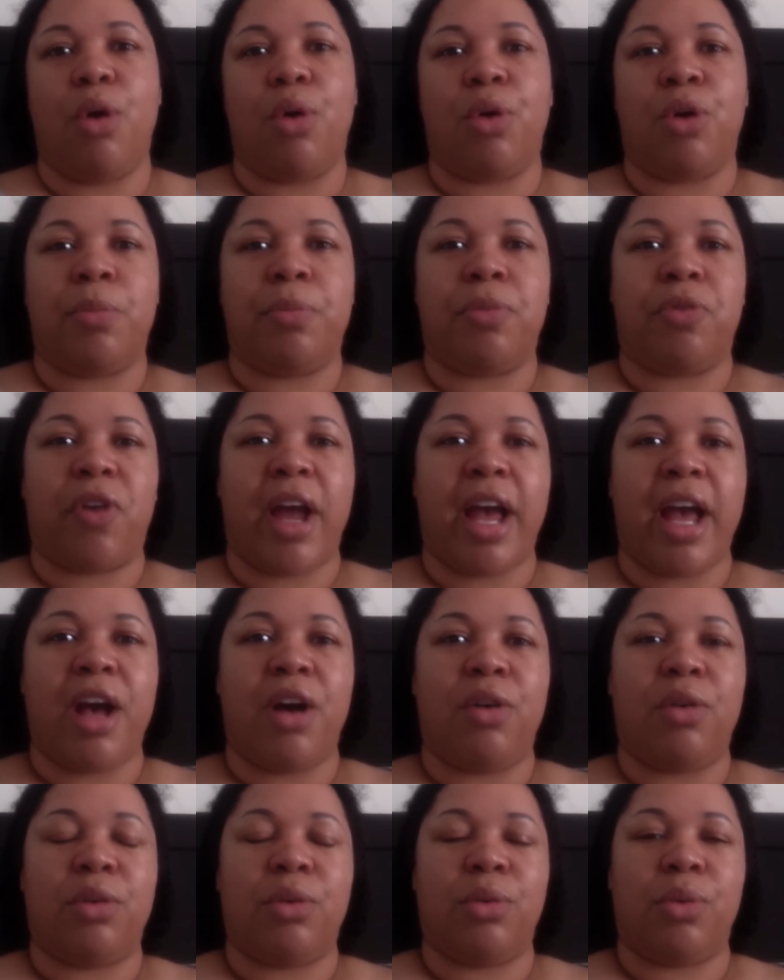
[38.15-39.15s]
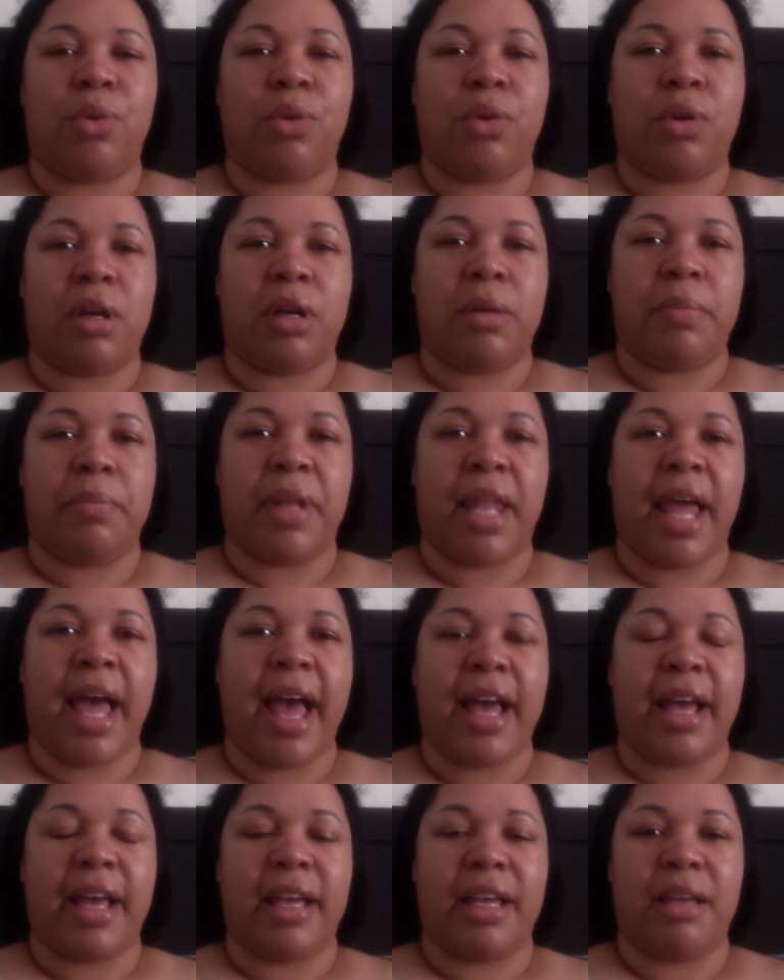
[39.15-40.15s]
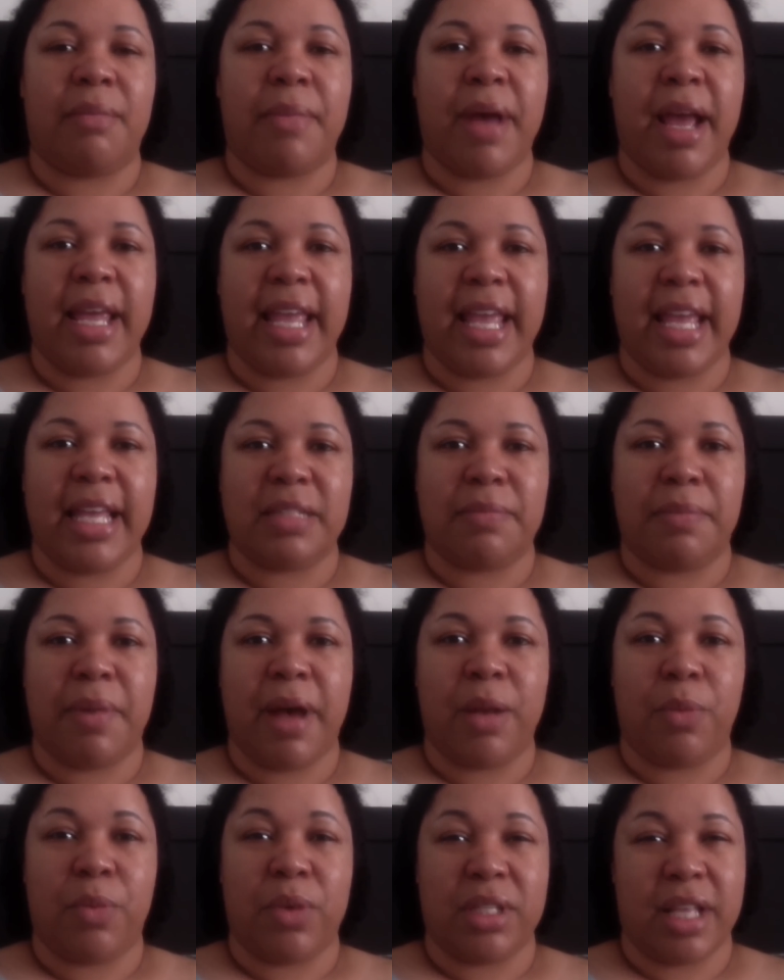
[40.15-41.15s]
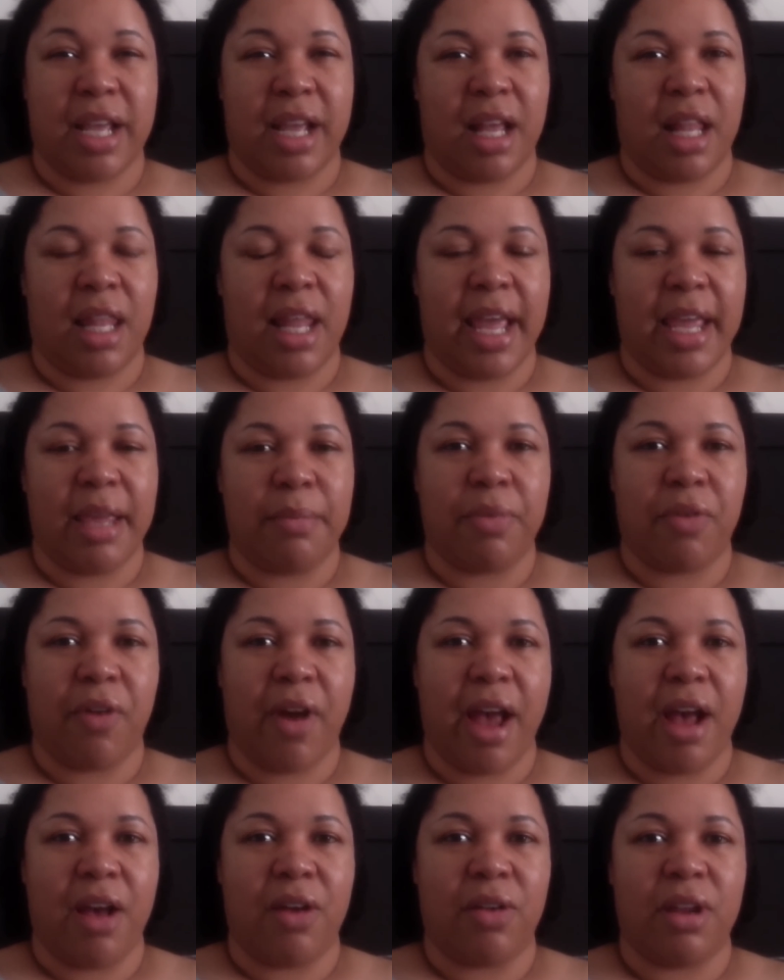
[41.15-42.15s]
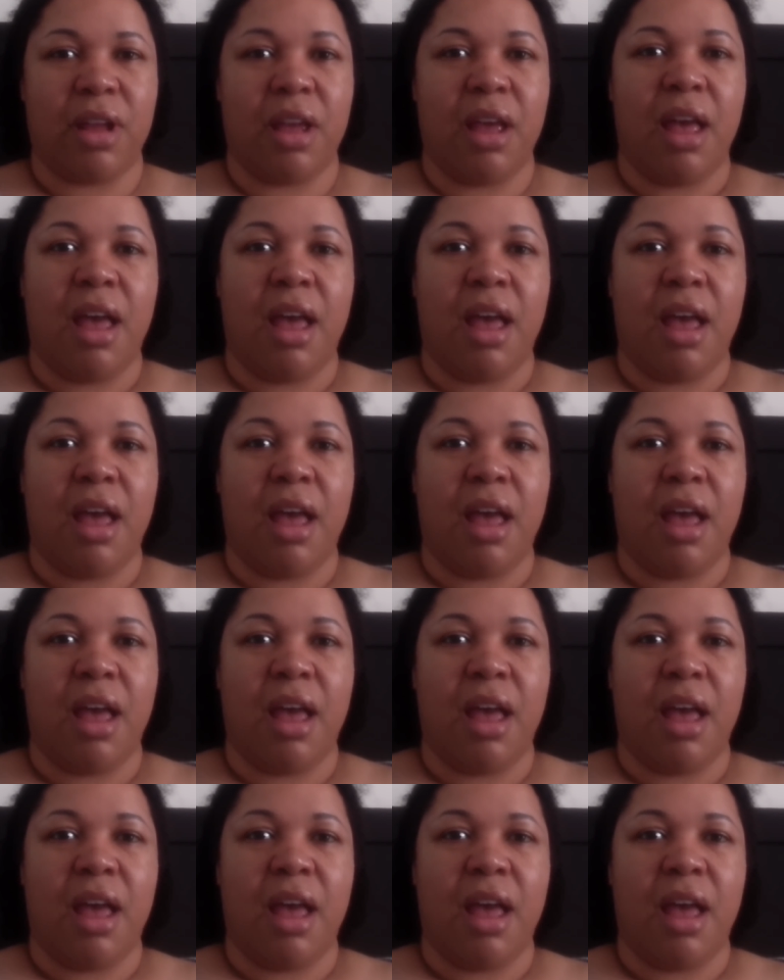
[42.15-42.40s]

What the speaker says: or brown or black, in my case mine was like a light brown,